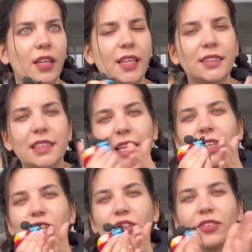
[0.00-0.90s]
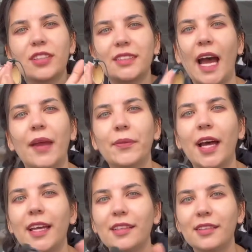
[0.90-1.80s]
it's like, you know, the
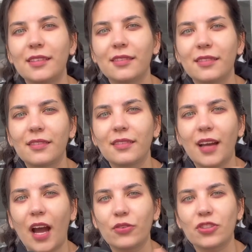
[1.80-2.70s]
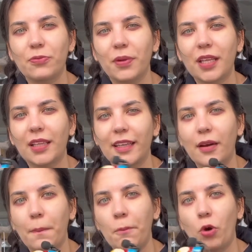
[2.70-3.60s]
timeline, how it should be like
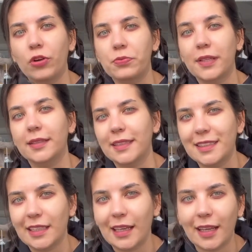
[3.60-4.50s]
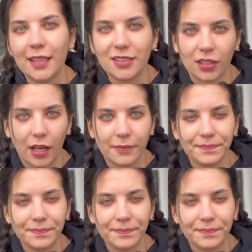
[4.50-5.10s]
more realistic. It's not.